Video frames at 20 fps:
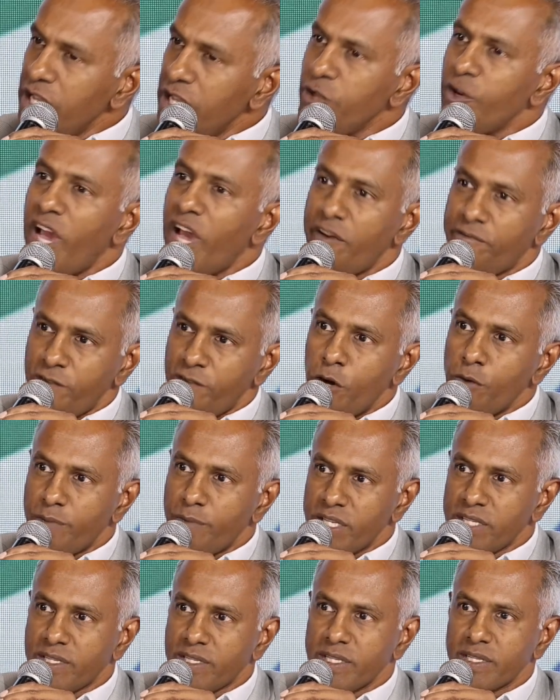you have no
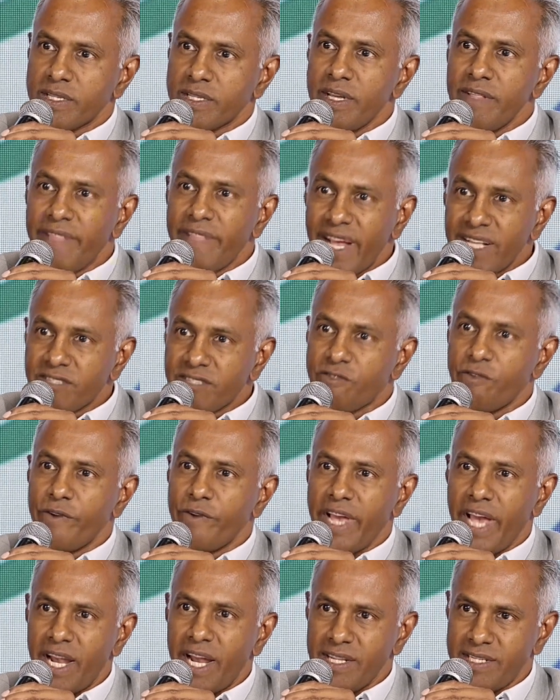business. That's the
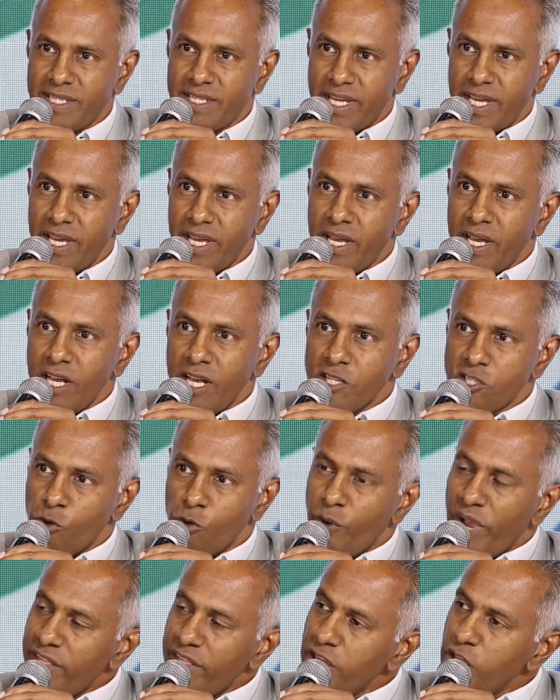reality. So
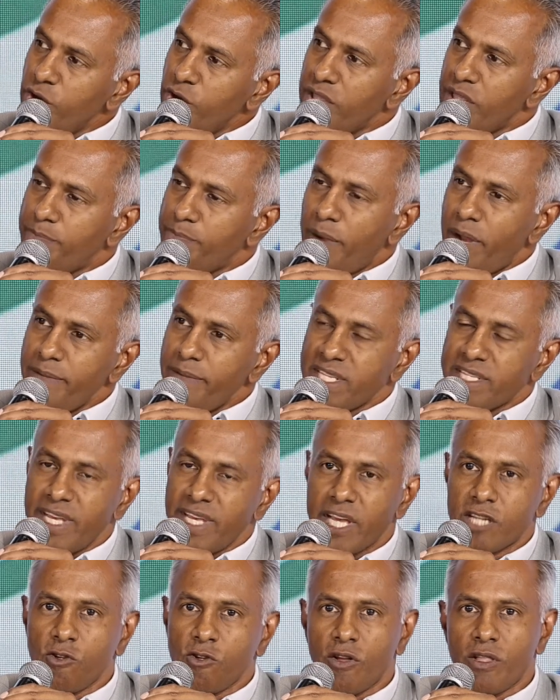whether you're in the public
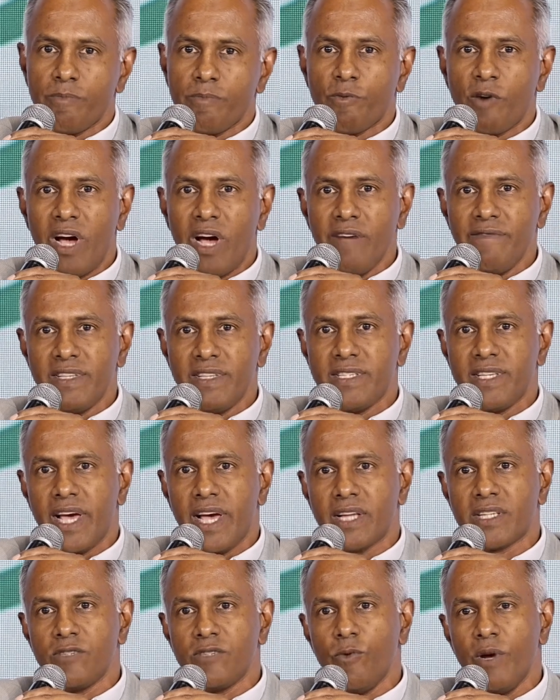sector or the private
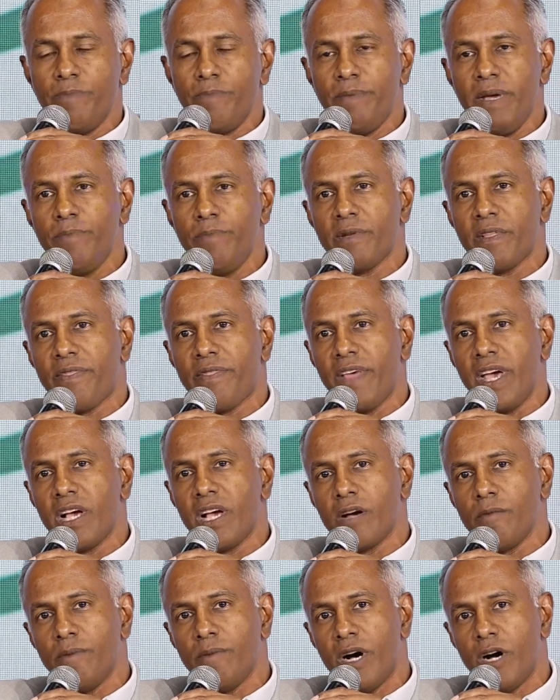sector, when people
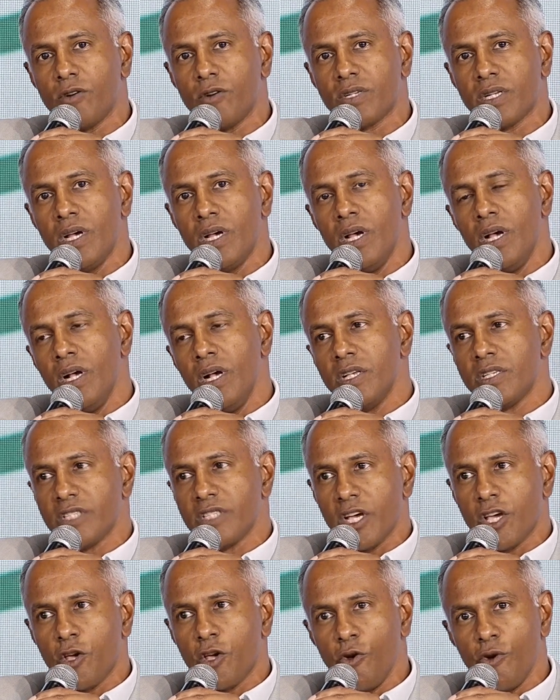think about
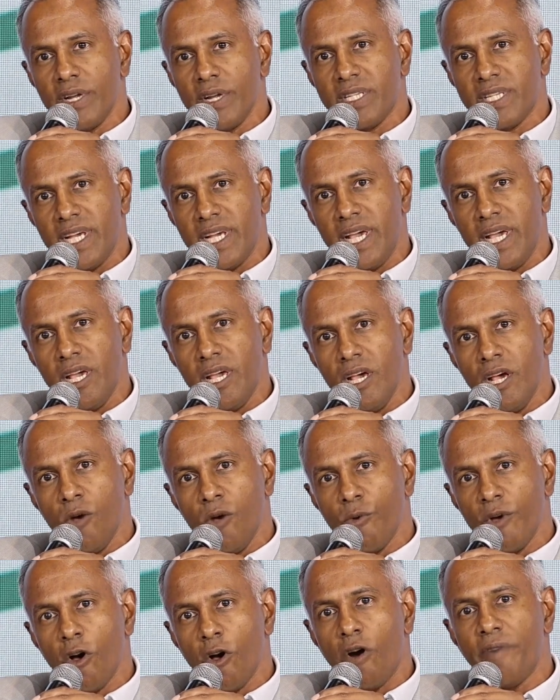security,
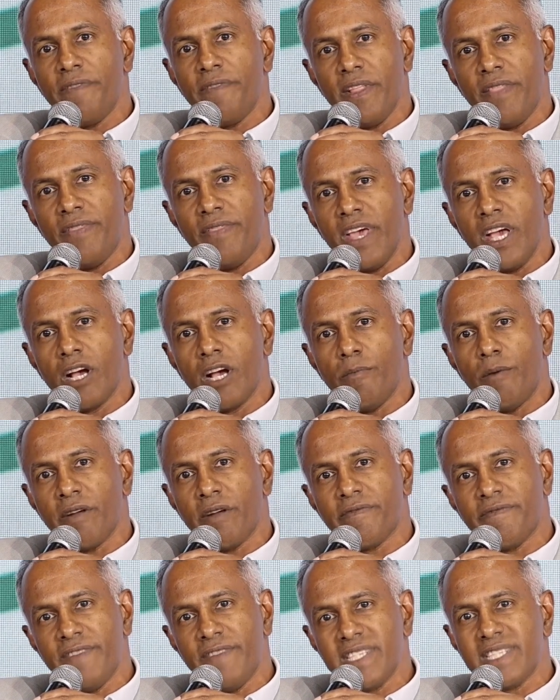we often think
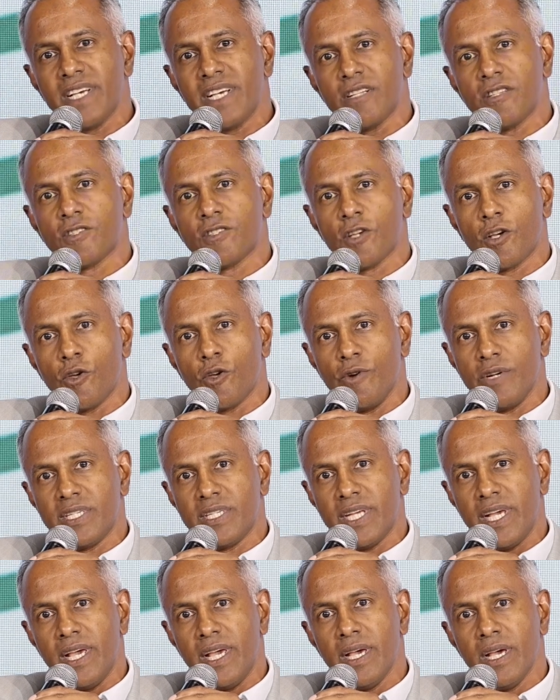about physical
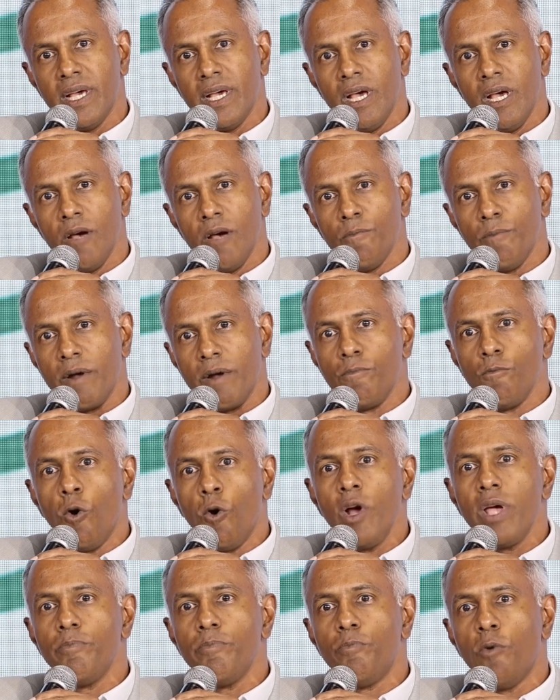security. But
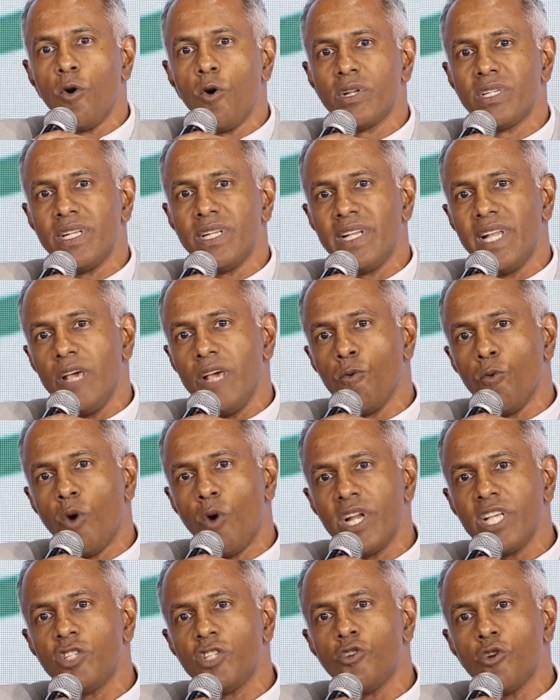more importantly,
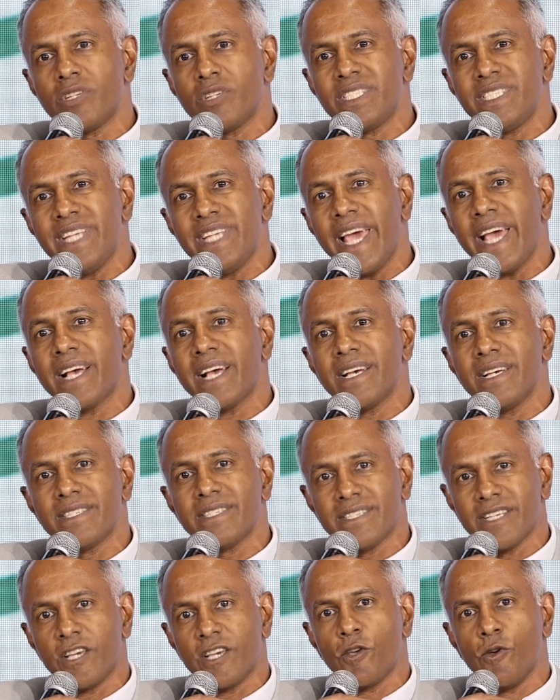what is your tech
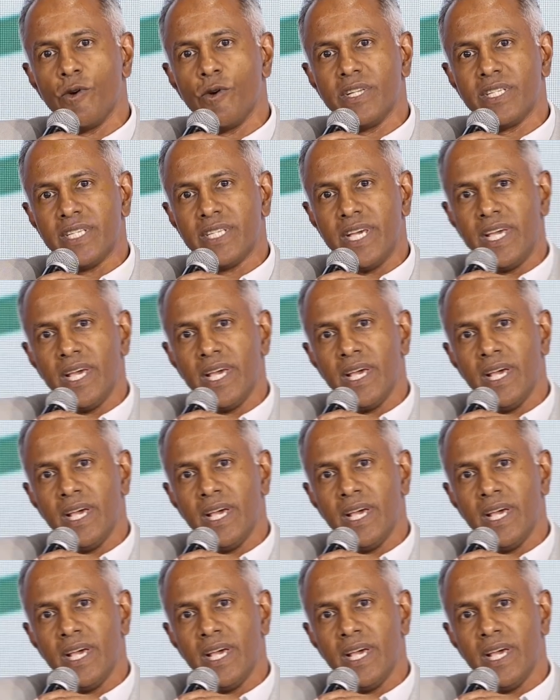security?